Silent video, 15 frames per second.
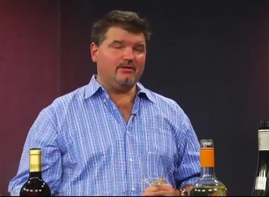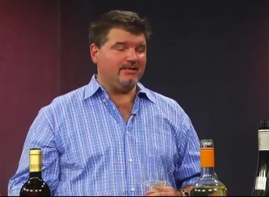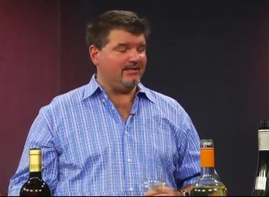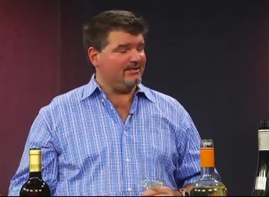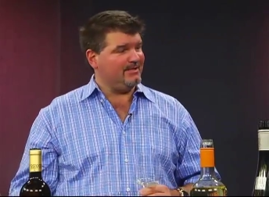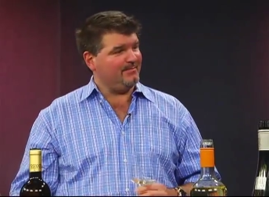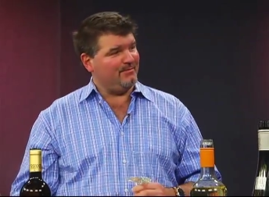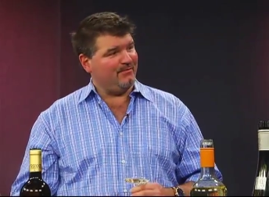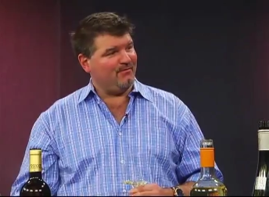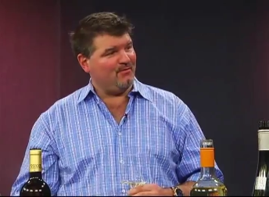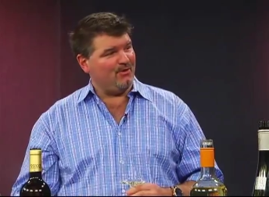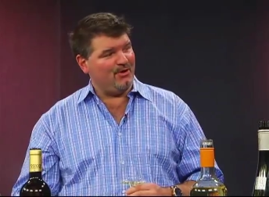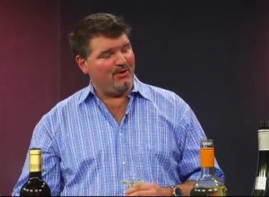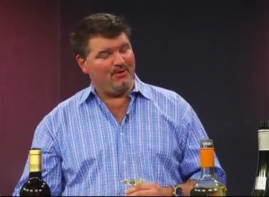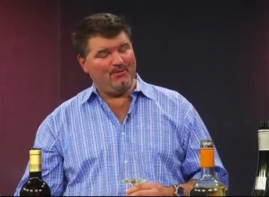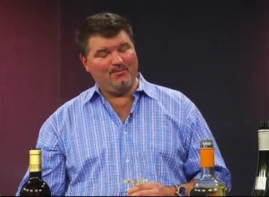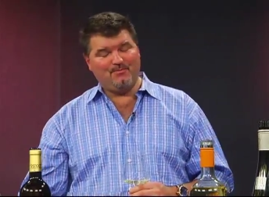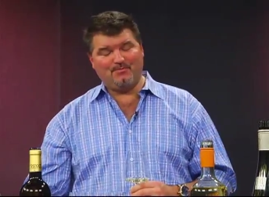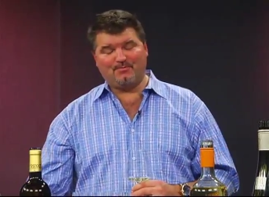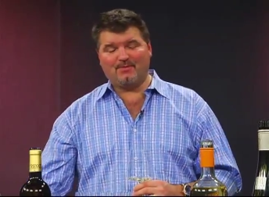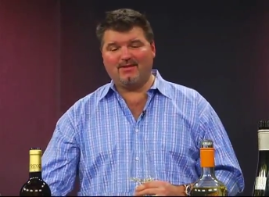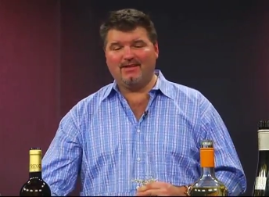that sip before that, you. No, go
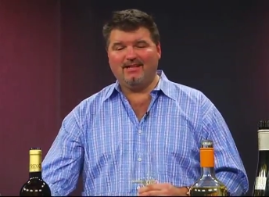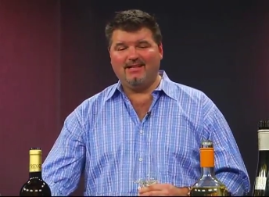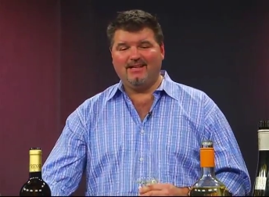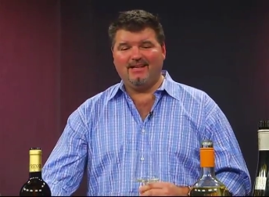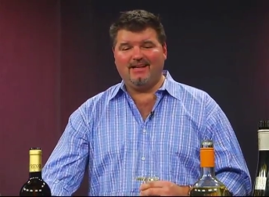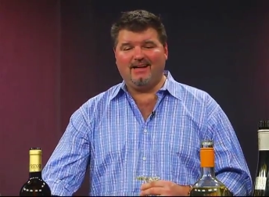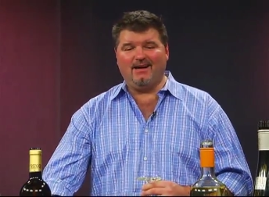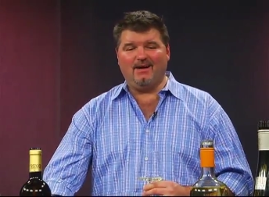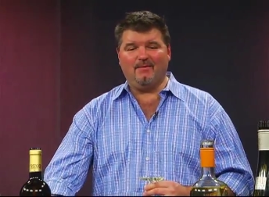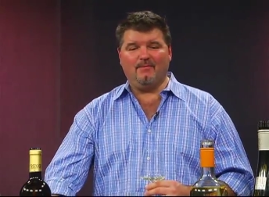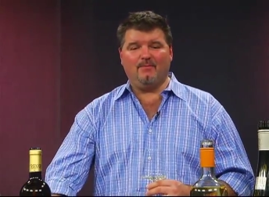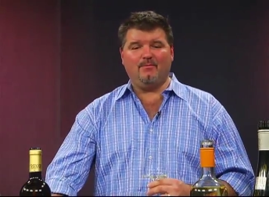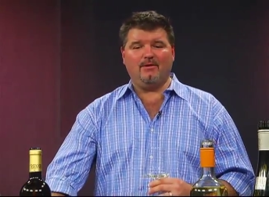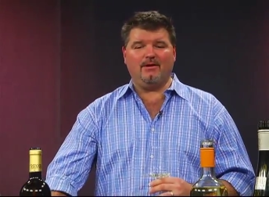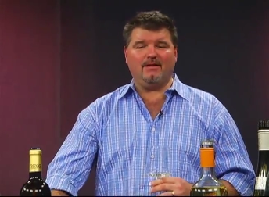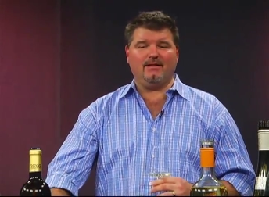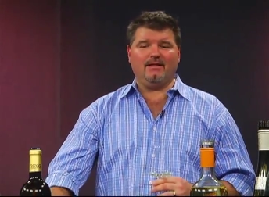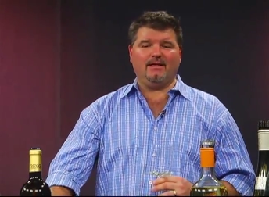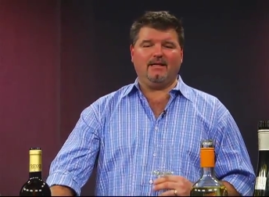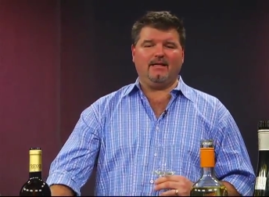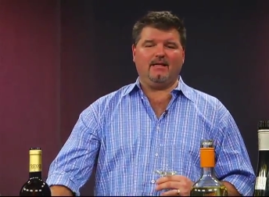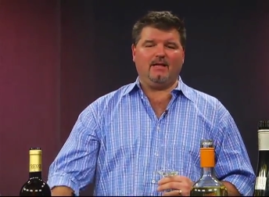ahead. Go ahead. Um, but
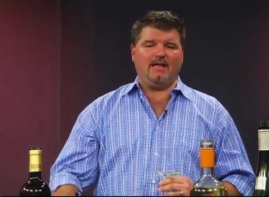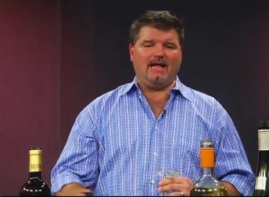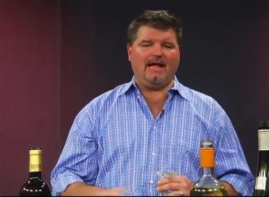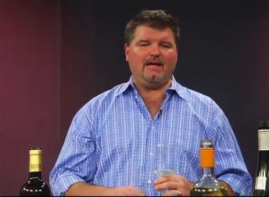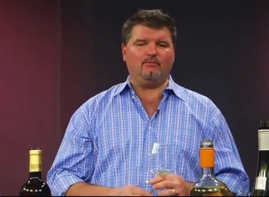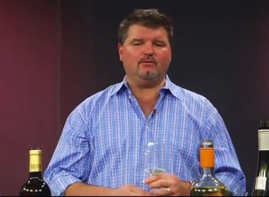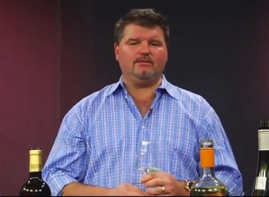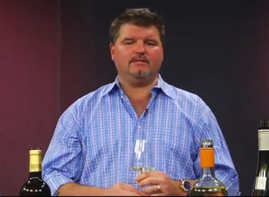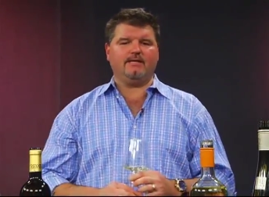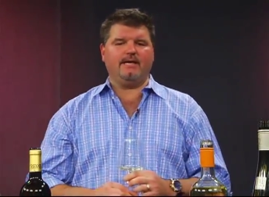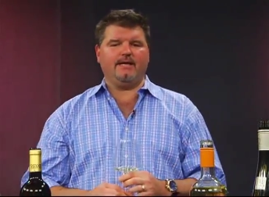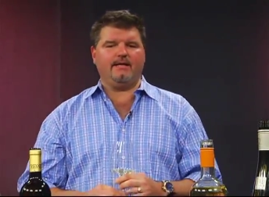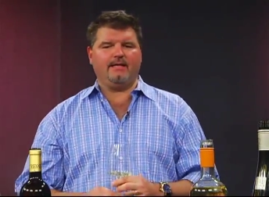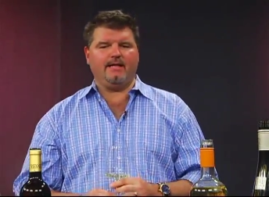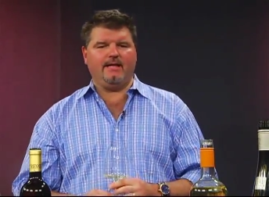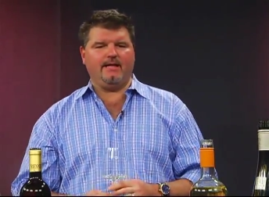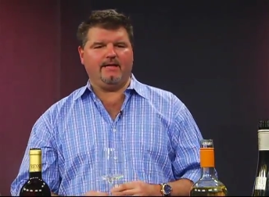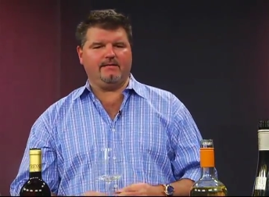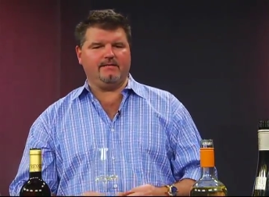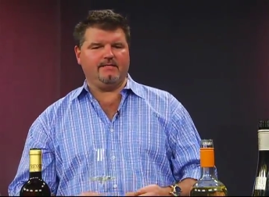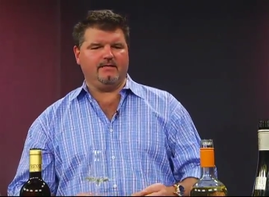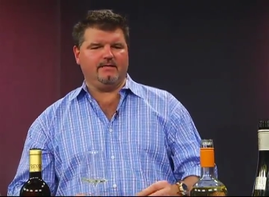I will say,
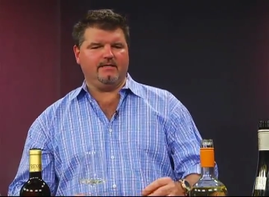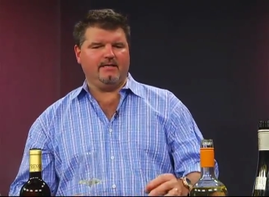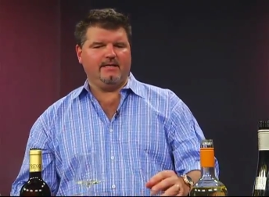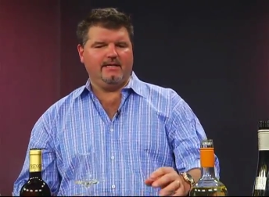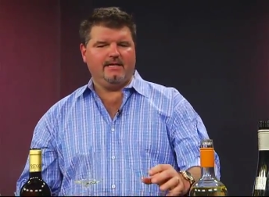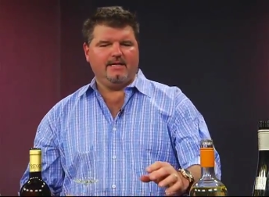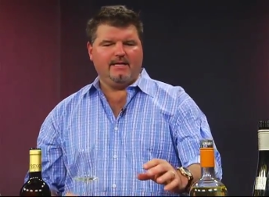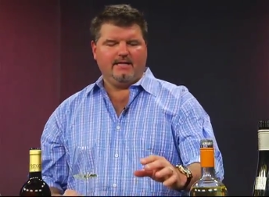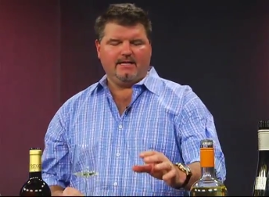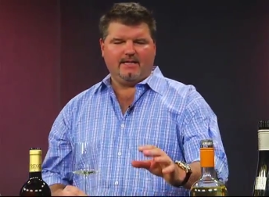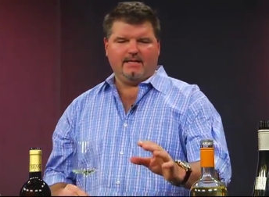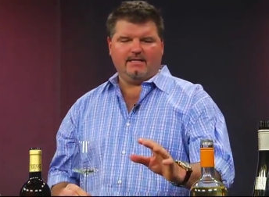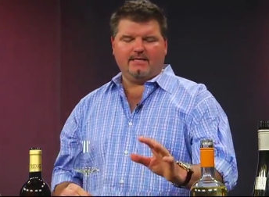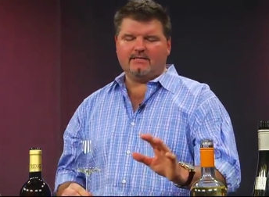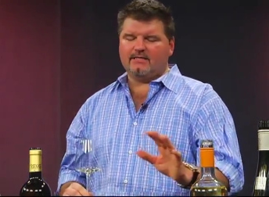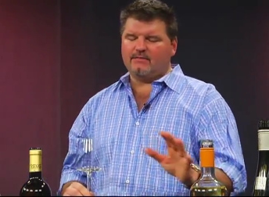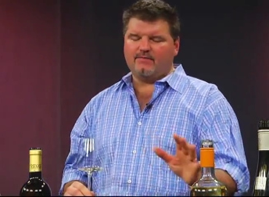and uh, this mm. is hmm.